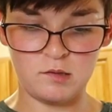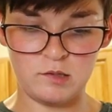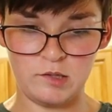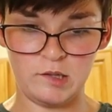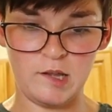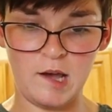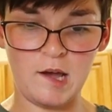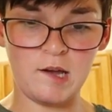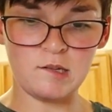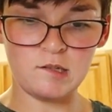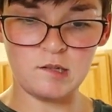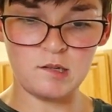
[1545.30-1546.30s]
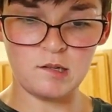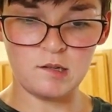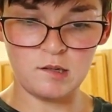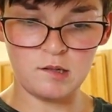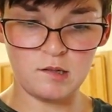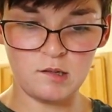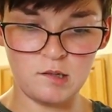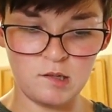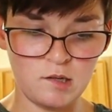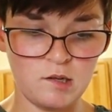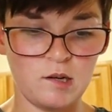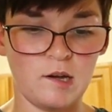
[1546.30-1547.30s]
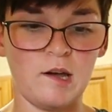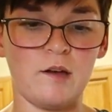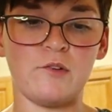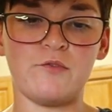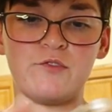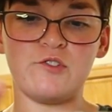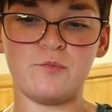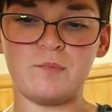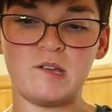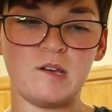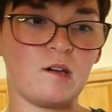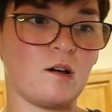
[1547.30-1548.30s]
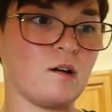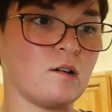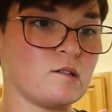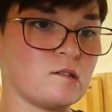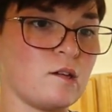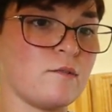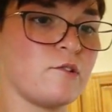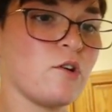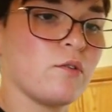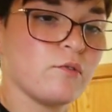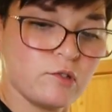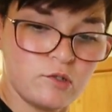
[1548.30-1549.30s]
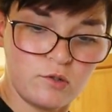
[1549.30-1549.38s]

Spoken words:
Do that. I have a few pecans left over,